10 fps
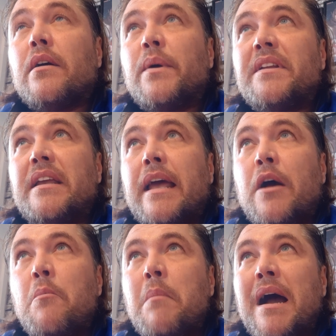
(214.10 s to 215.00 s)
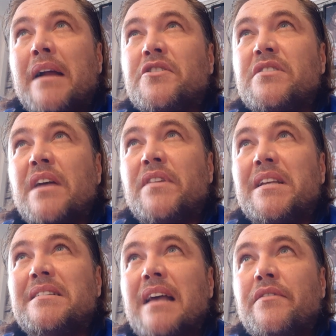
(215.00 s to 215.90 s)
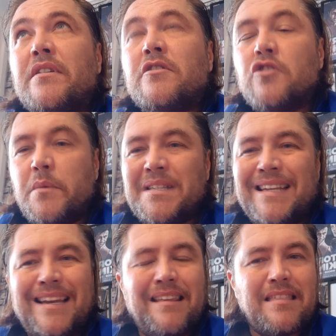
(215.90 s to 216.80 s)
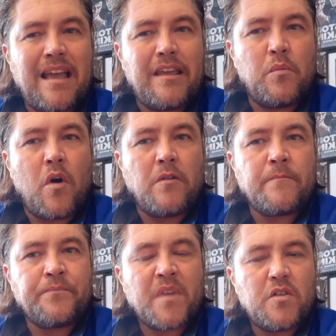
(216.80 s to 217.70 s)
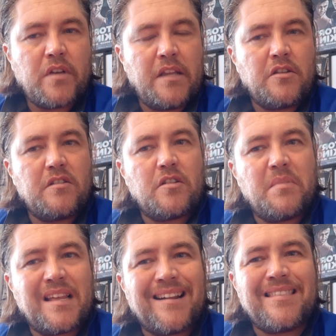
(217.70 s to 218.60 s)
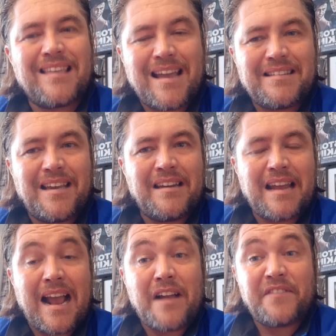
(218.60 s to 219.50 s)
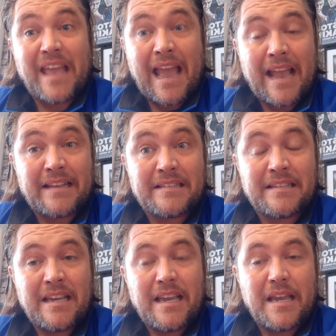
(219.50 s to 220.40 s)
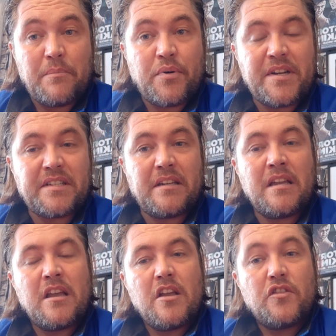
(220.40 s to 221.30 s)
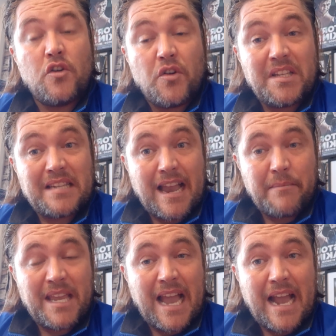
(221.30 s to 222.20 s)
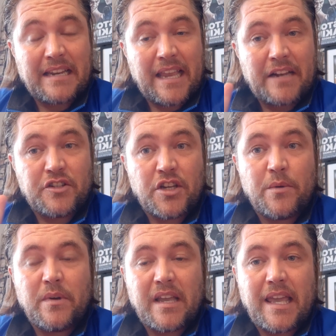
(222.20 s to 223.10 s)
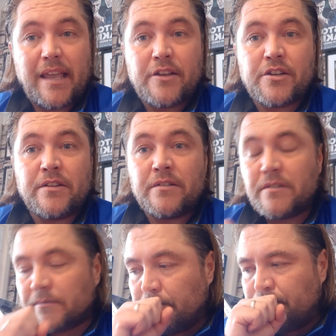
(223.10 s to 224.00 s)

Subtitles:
when did he get out? March 77. So he was nearly 31. So he'd done something like 13 and a half years in prison. The only time he had two occasions